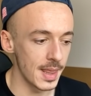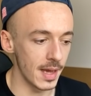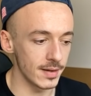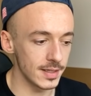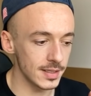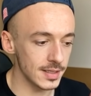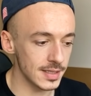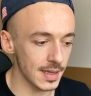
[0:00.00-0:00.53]
Now
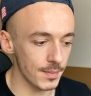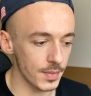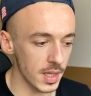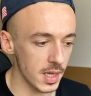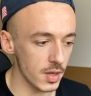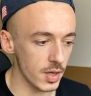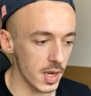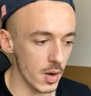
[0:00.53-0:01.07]
this is
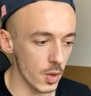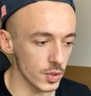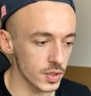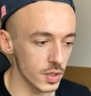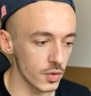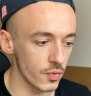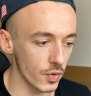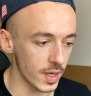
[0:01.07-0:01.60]
something you can
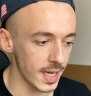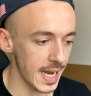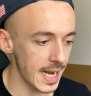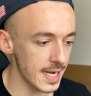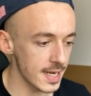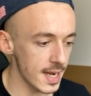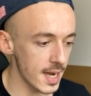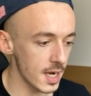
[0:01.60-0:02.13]
also do for
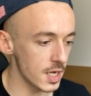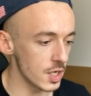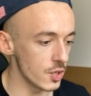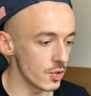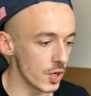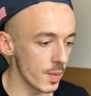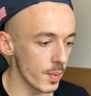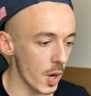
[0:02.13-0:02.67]
Canada,
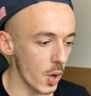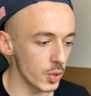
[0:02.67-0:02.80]
Europe,